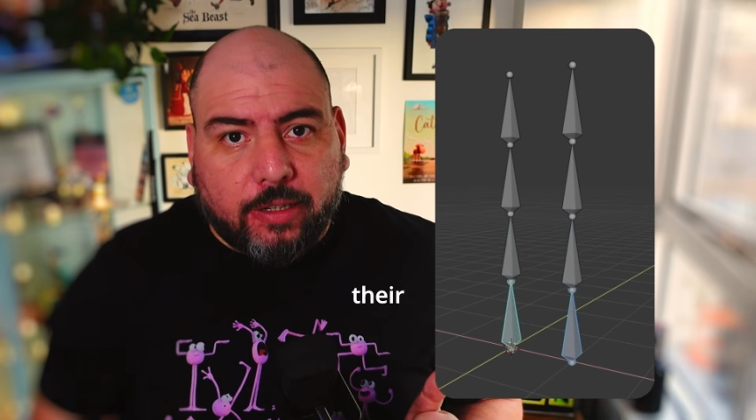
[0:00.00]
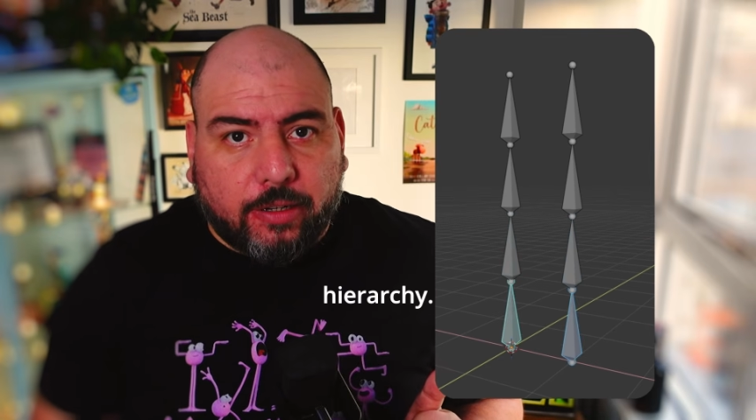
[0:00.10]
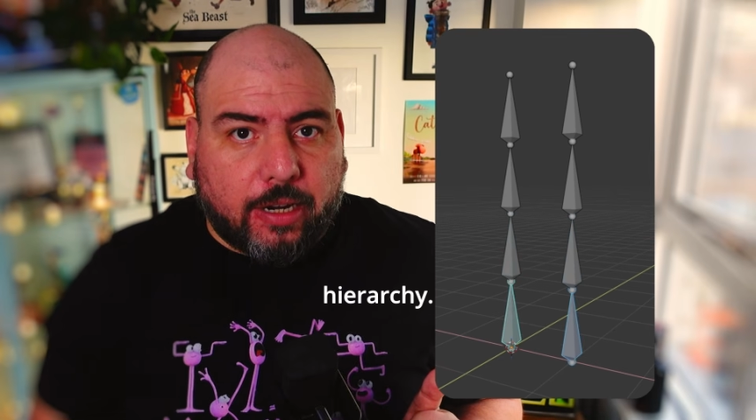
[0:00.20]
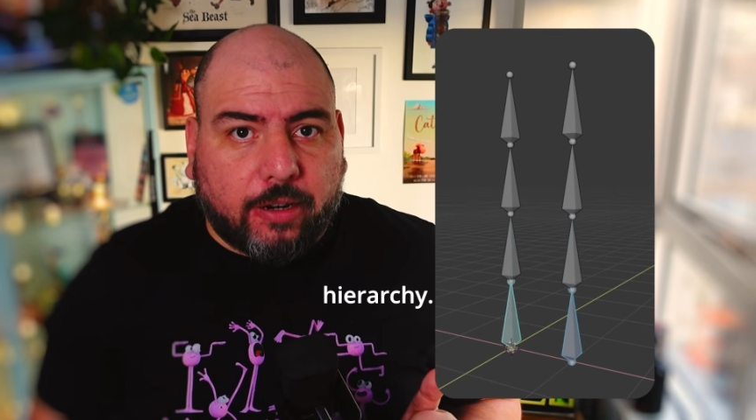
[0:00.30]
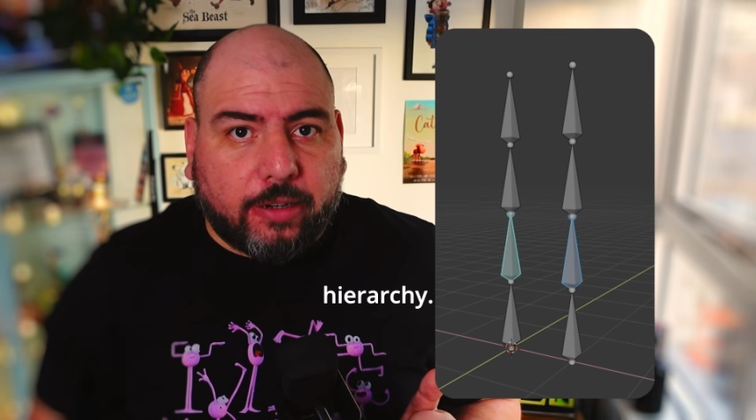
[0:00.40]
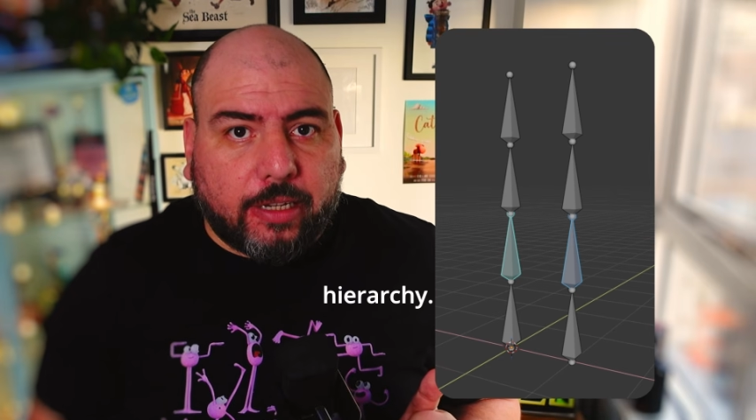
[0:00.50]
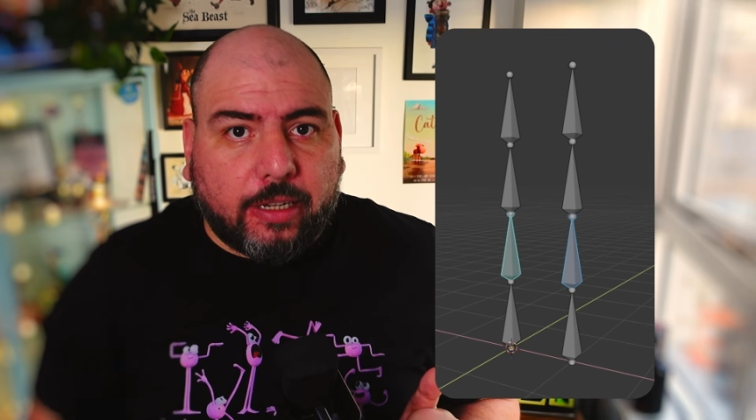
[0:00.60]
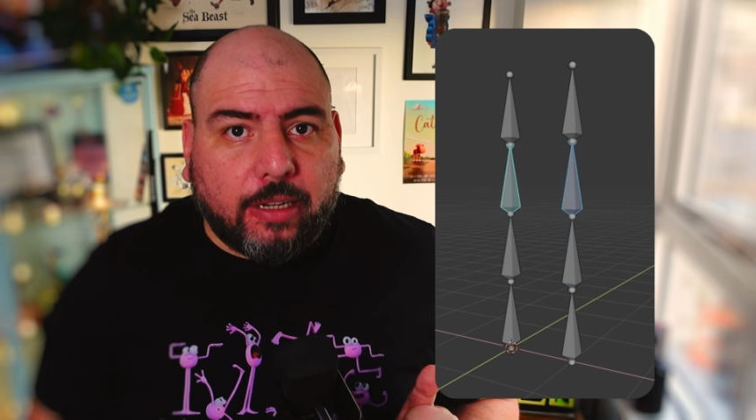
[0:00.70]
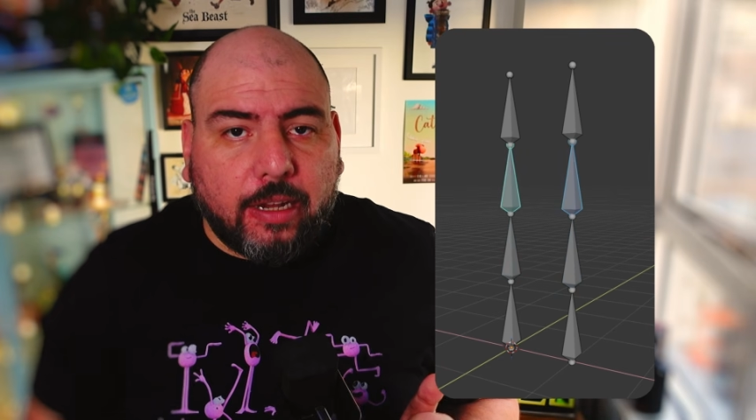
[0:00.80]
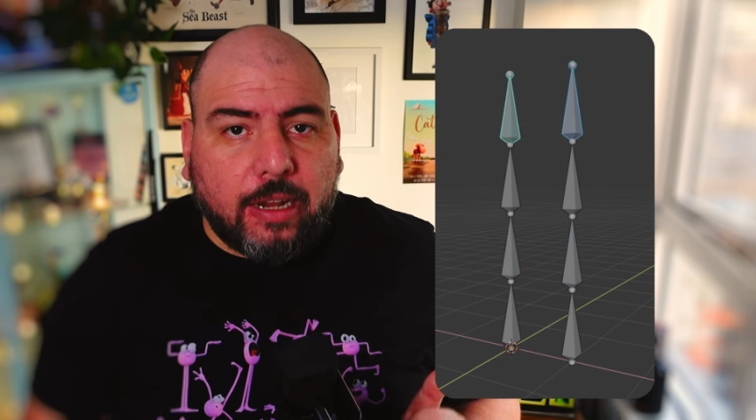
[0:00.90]
hierarchy,
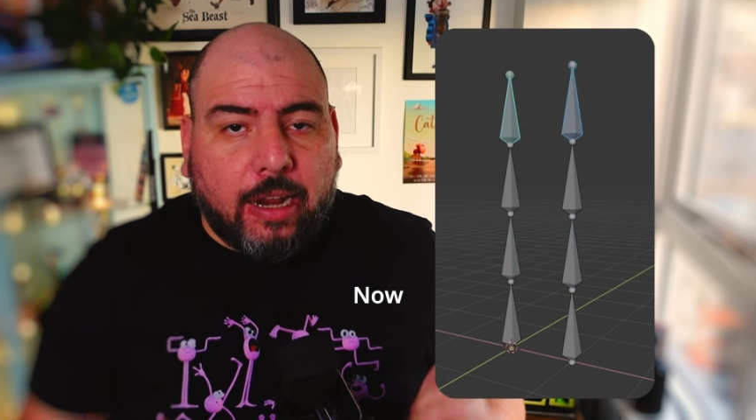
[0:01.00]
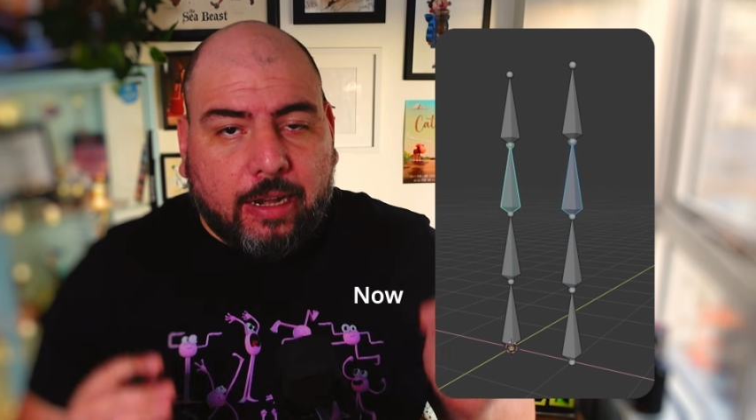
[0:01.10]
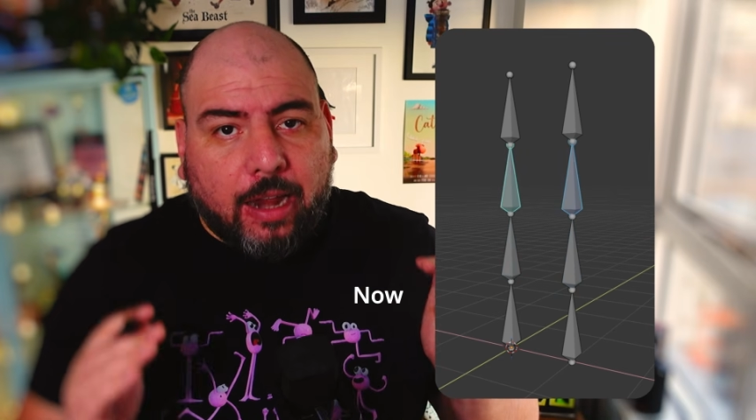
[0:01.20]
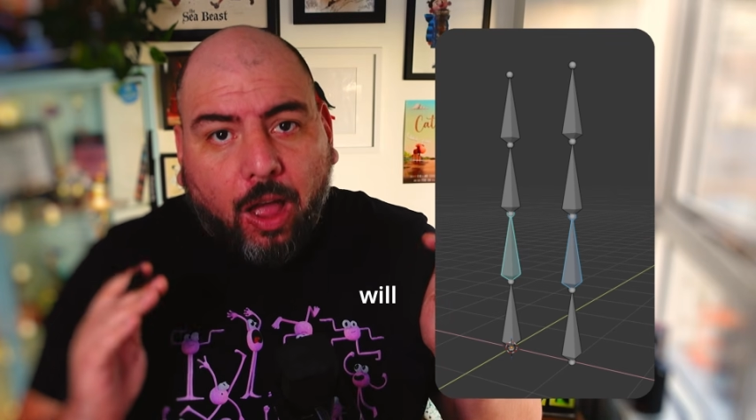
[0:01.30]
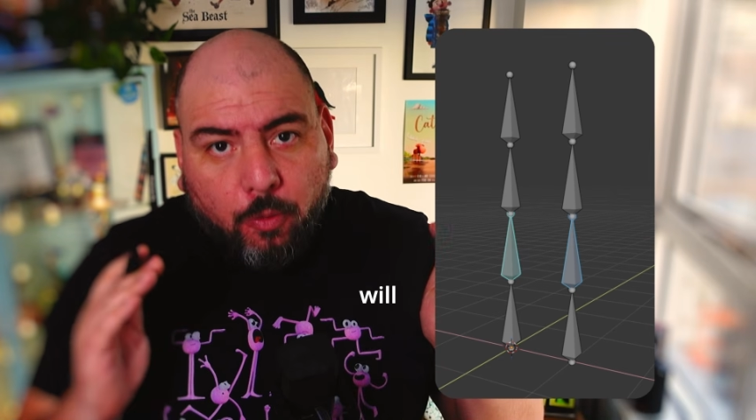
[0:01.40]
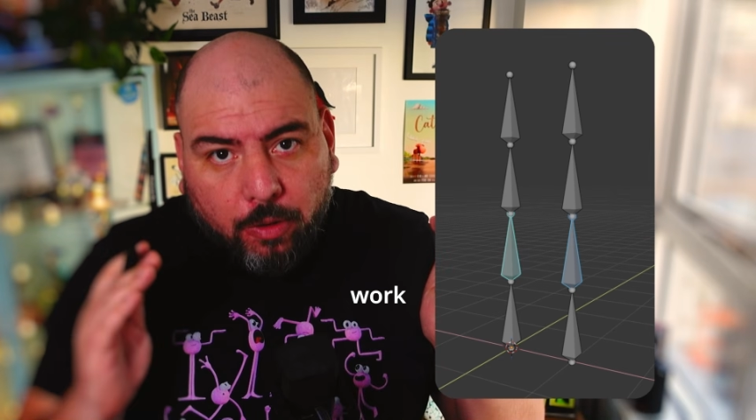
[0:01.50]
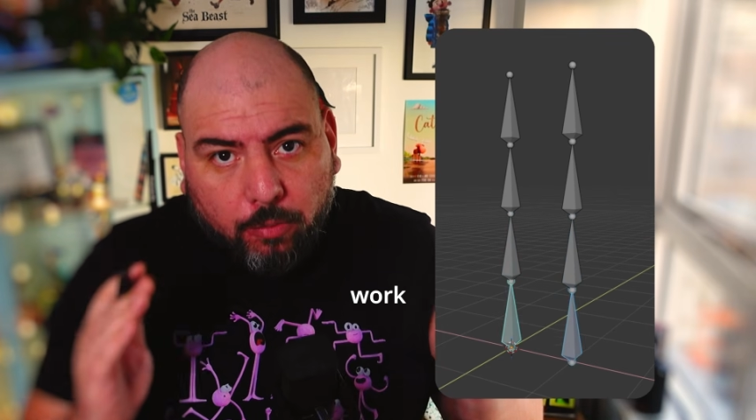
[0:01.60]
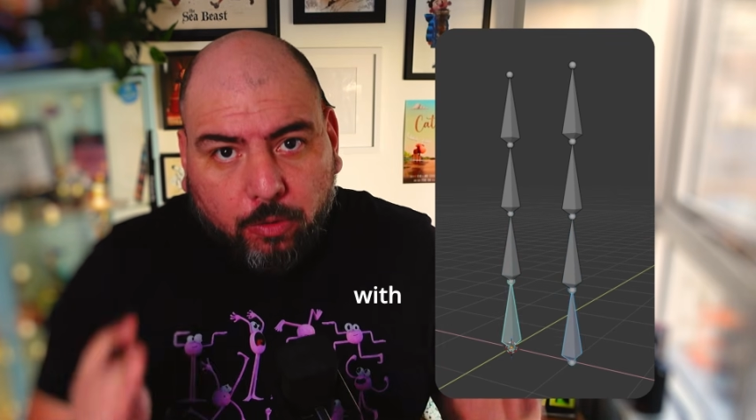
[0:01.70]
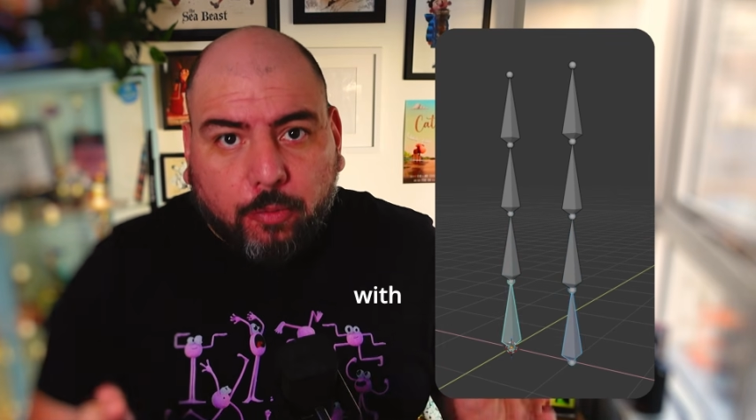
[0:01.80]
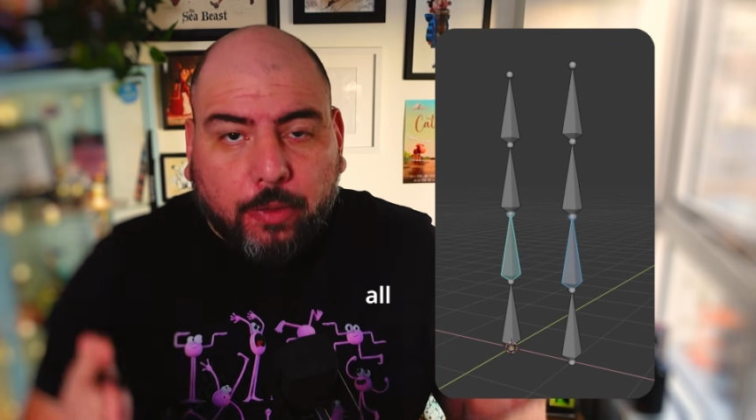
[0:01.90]
now we'll work with